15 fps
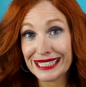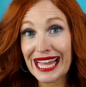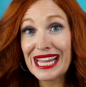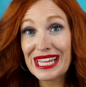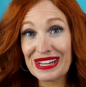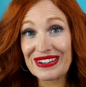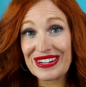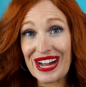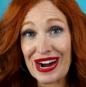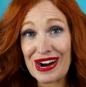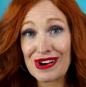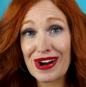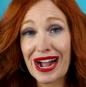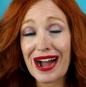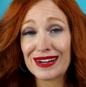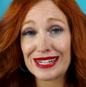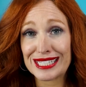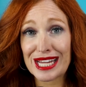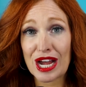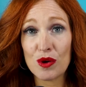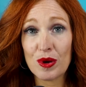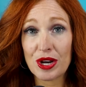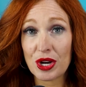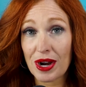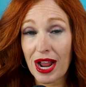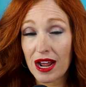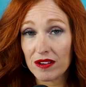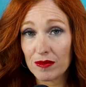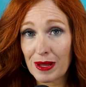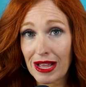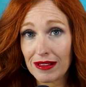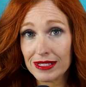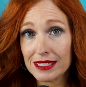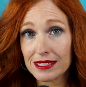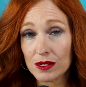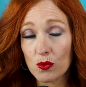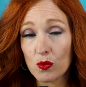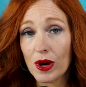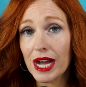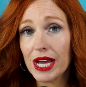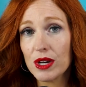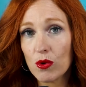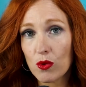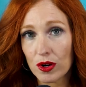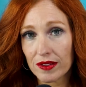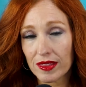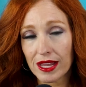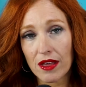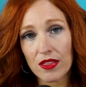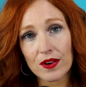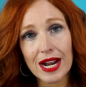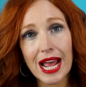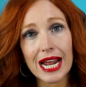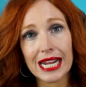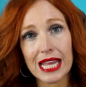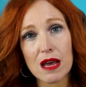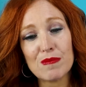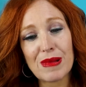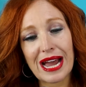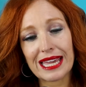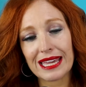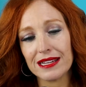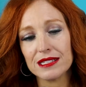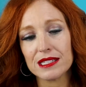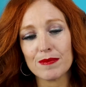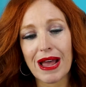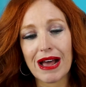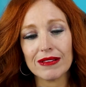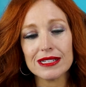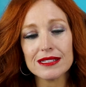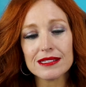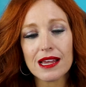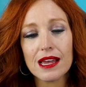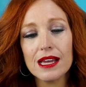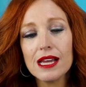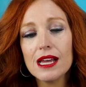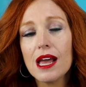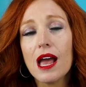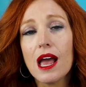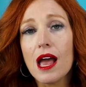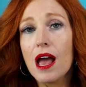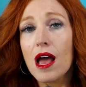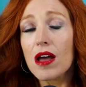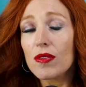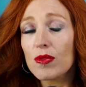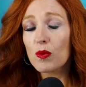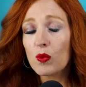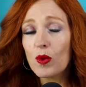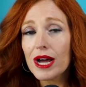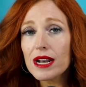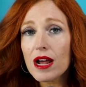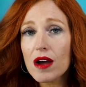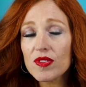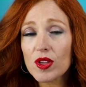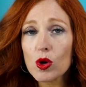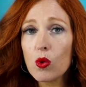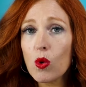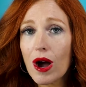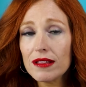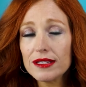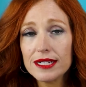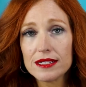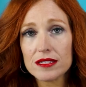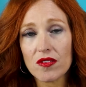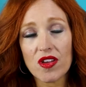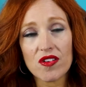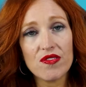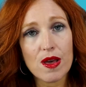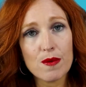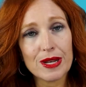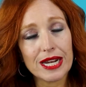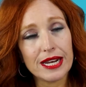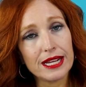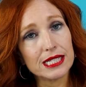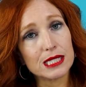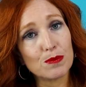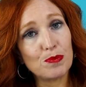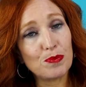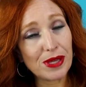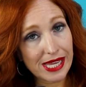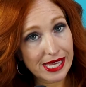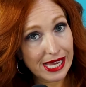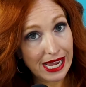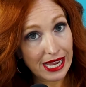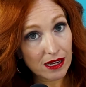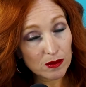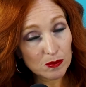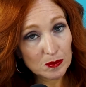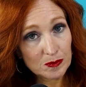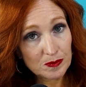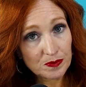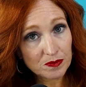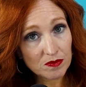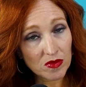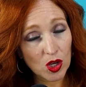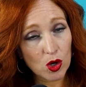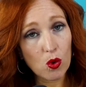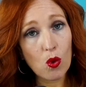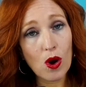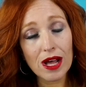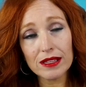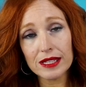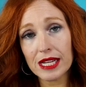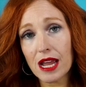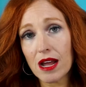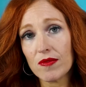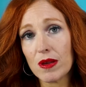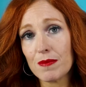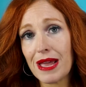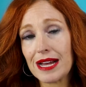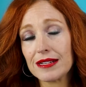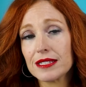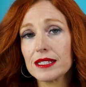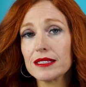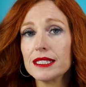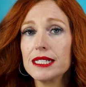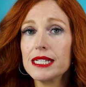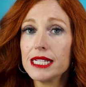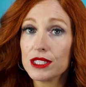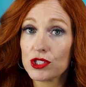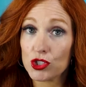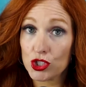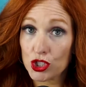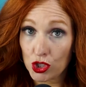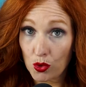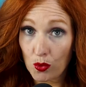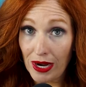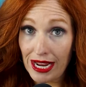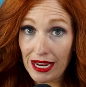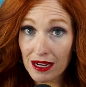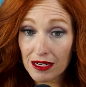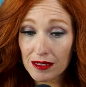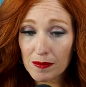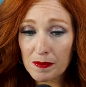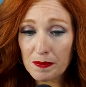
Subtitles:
let you know how to tell when you're out of balance in one or the other and how to get back into balance. One of the qualities of the feminine is being. The quality of the masculine is doing.